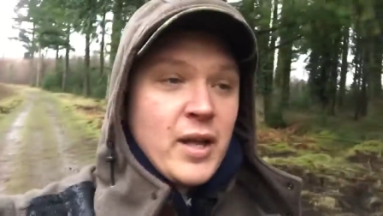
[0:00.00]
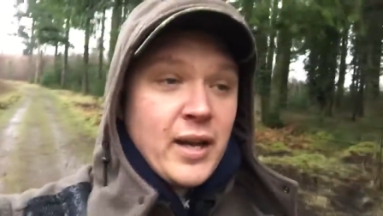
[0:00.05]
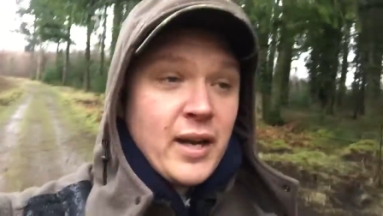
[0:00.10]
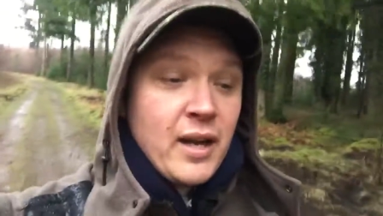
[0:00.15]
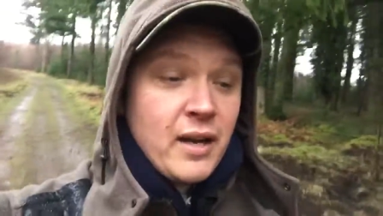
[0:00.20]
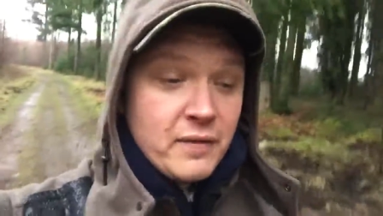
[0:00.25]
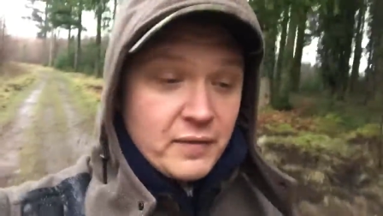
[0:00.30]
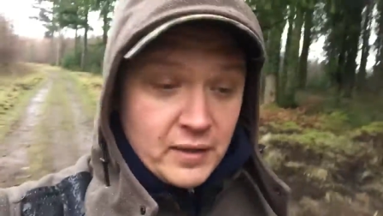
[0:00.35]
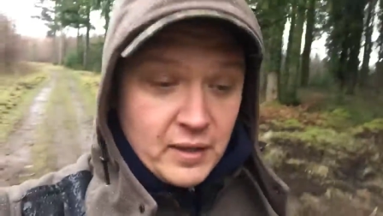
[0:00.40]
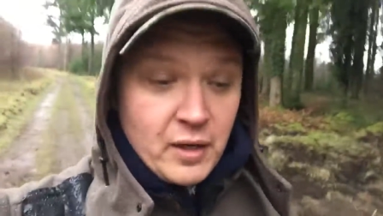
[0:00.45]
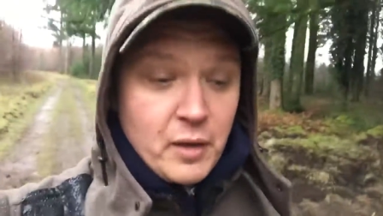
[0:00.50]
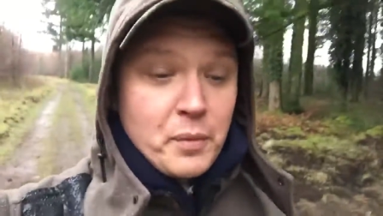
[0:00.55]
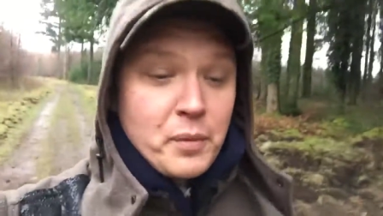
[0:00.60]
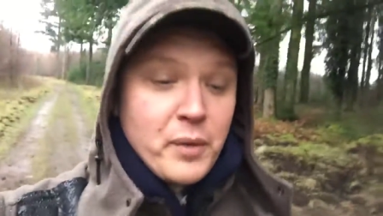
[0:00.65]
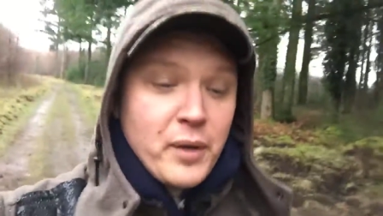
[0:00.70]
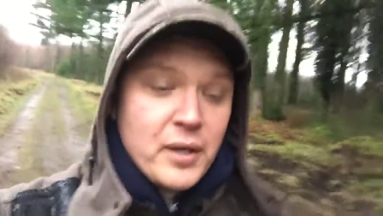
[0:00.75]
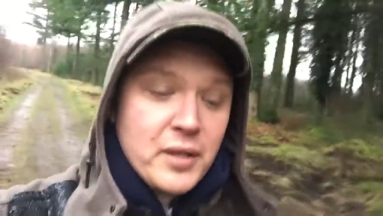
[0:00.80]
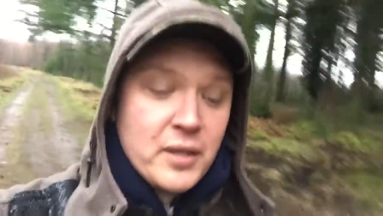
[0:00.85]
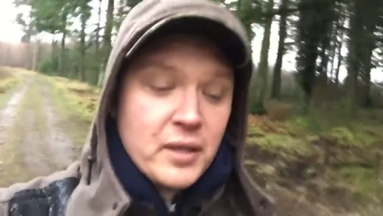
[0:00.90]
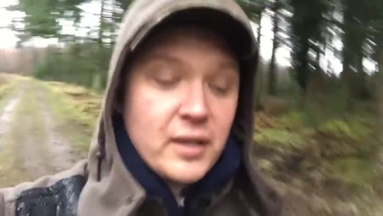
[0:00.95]
and after the
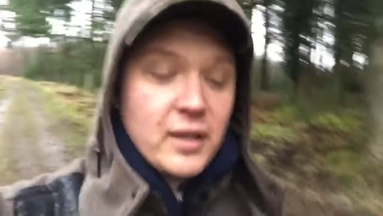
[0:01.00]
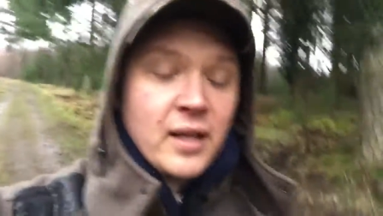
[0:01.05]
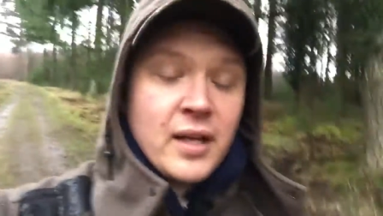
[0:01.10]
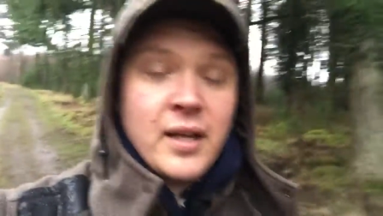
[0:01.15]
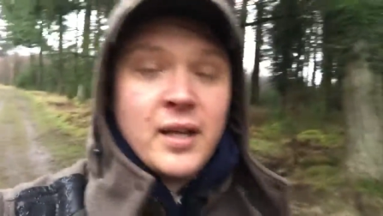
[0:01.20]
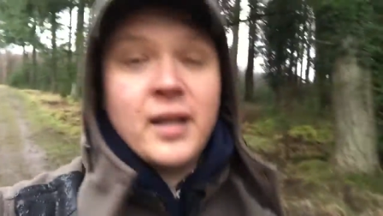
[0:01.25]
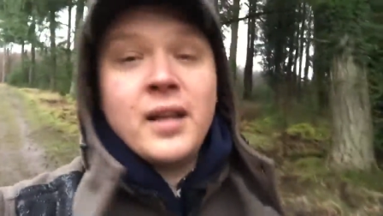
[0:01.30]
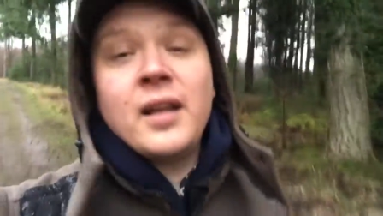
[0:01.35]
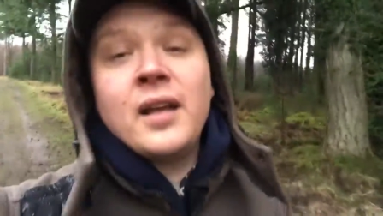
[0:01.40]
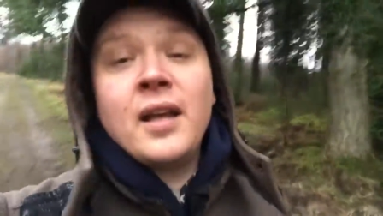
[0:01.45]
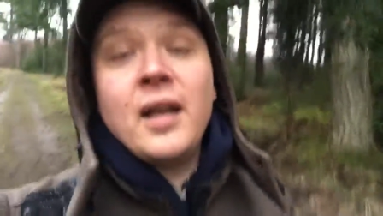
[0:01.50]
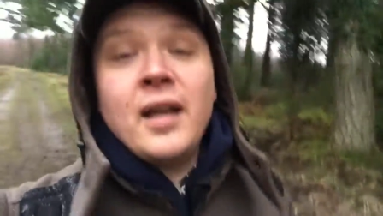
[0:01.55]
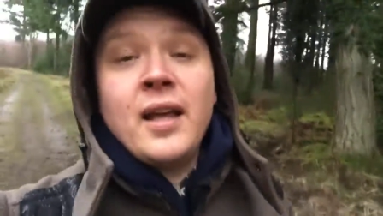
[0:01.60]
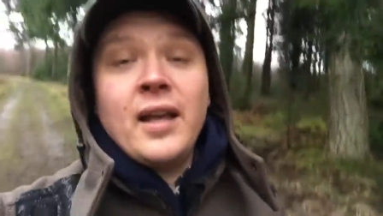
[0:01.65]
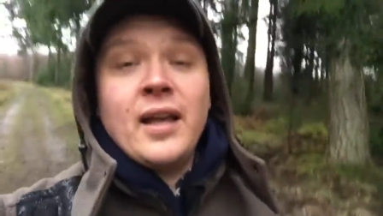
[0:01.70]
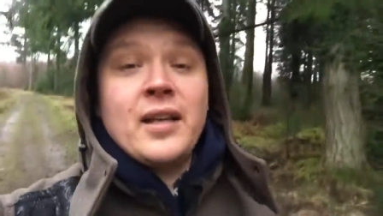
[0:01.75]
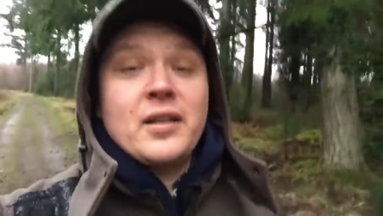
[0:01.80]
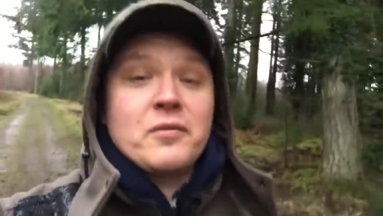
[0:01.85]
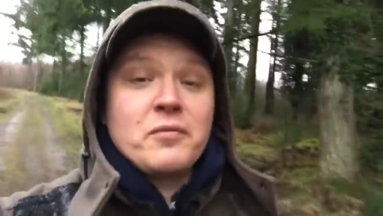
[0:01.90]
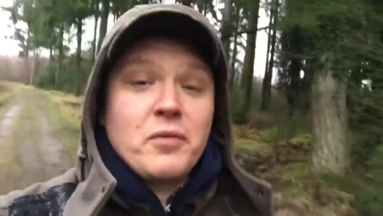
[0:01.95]
operation,
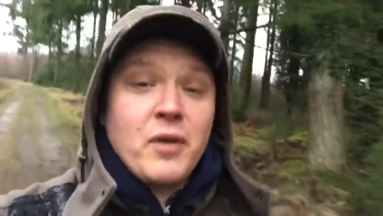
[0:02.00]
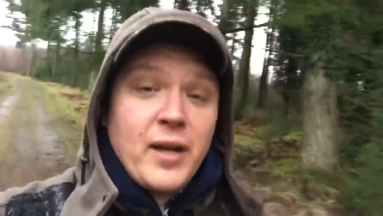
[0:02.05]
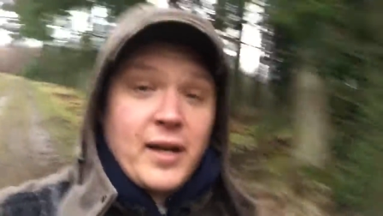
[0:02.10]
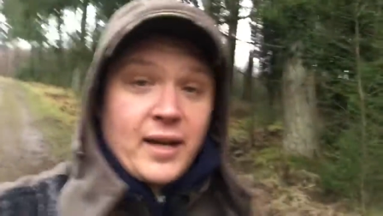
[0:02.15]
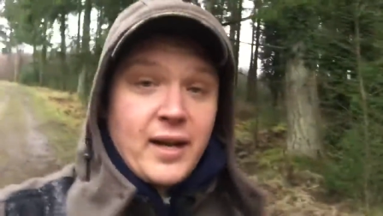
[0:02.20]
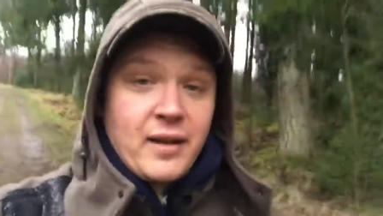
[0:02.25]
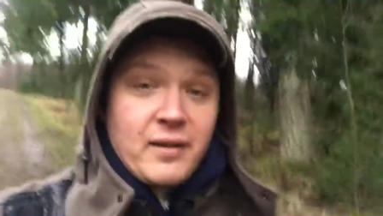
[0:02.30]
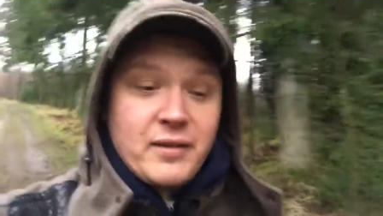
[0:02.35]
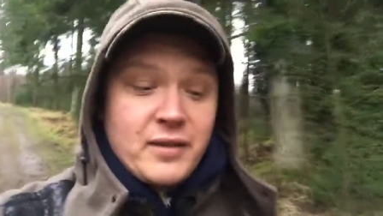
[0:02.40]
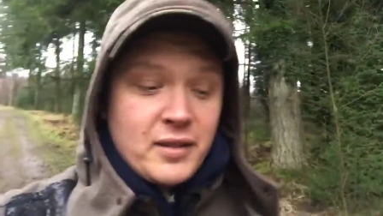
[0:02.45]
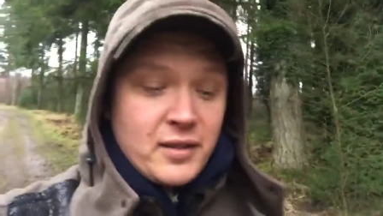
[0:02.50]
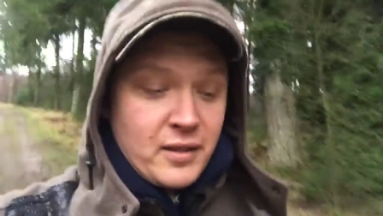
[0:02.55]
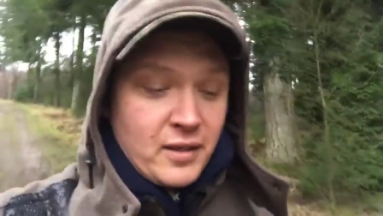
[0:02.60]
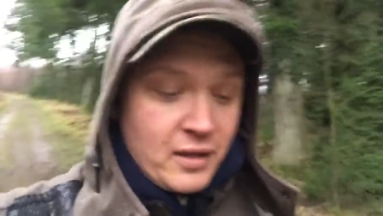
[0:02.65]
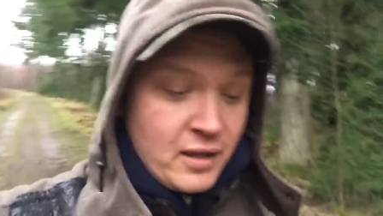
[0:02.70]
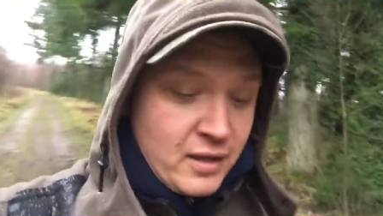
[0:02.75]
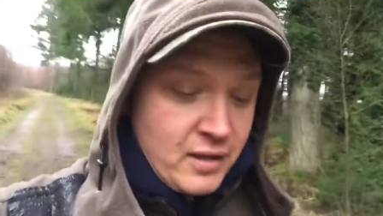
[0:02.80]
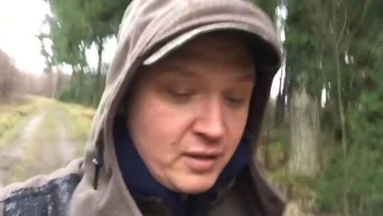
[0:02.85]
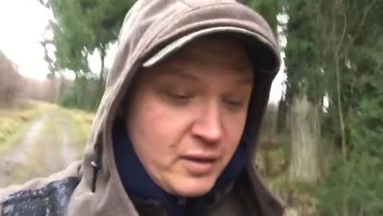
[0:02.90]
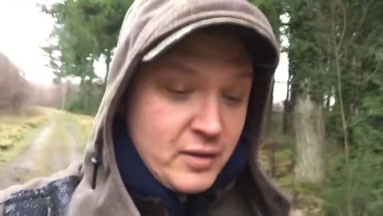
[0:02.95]
he's right down to
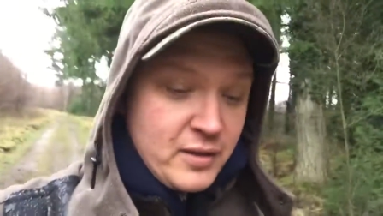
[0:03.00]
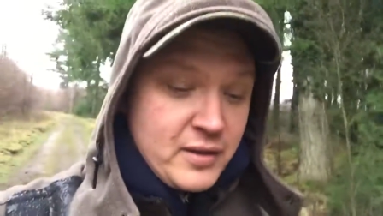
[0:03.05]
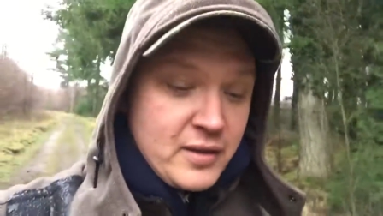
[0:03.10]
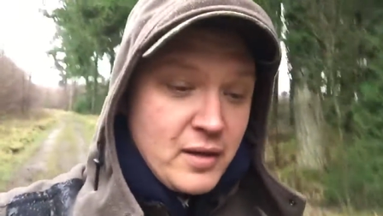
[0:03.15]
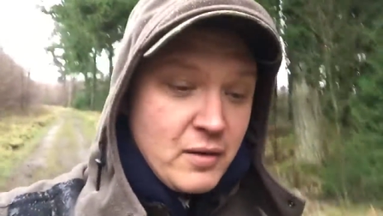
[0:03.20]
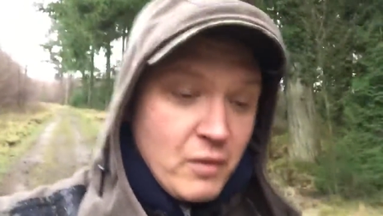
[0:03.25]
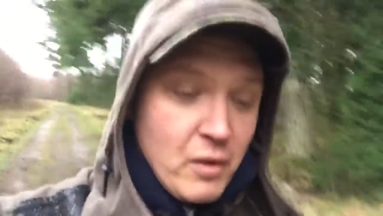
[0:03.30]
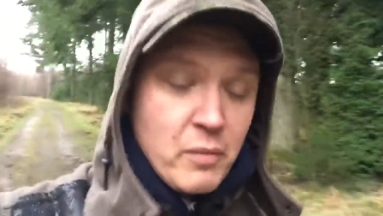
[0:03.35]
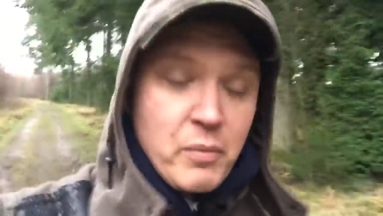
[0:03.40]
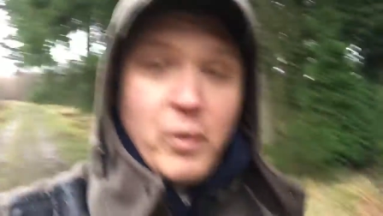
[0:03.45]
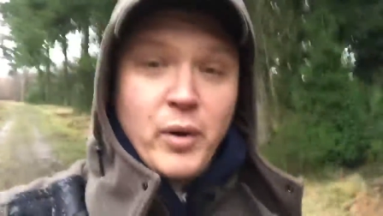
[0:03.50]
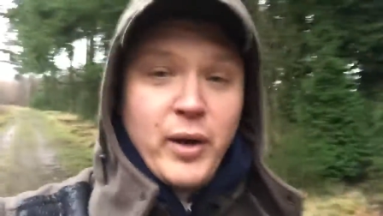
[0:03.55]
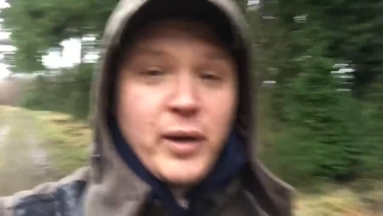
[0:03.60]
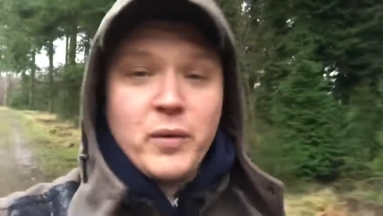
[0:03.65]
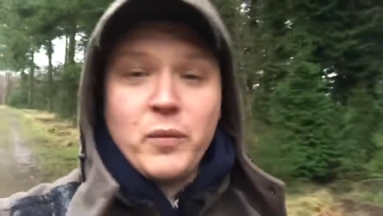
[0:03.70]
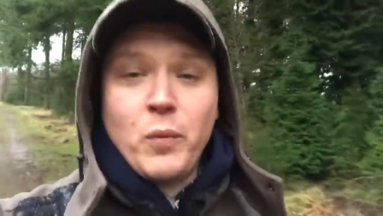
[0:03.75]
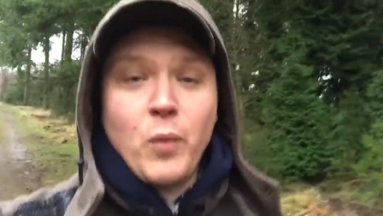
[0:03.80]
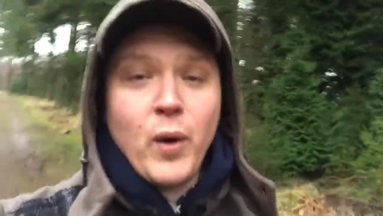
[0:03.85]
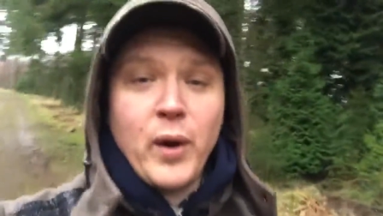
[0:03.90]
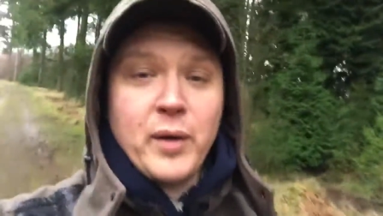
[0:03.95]

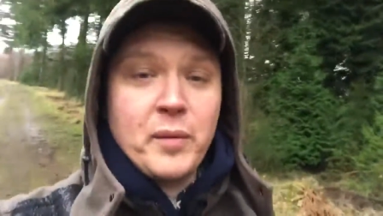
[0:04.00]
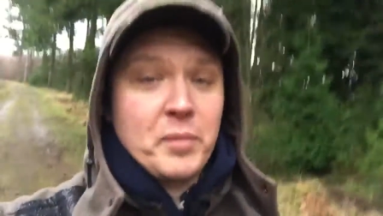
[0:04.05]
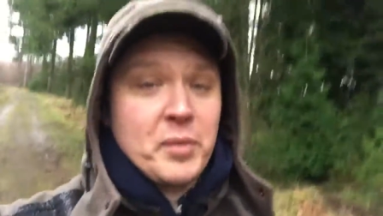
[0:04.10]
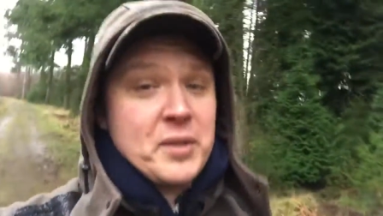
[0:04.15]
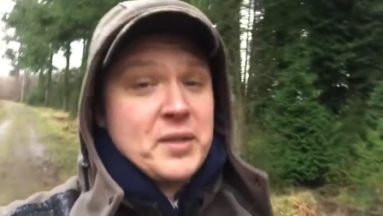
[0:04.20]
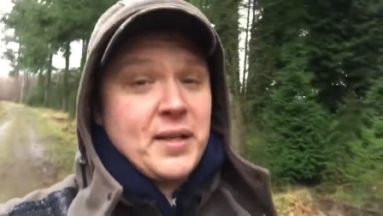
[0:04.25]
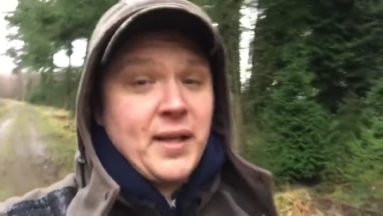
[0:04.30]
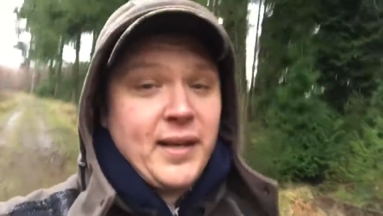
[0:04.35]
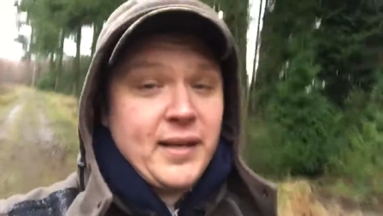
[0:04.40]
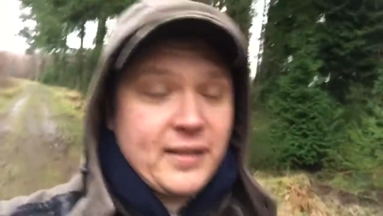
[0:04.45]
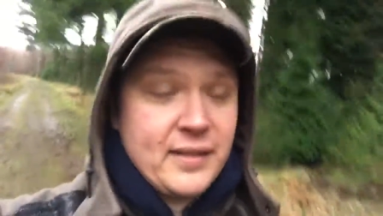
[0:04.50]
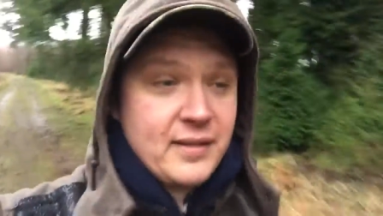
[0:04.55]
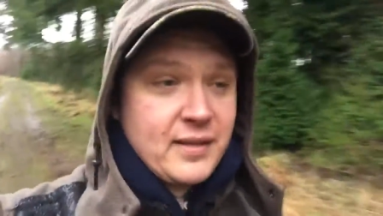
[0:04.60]
0.1%.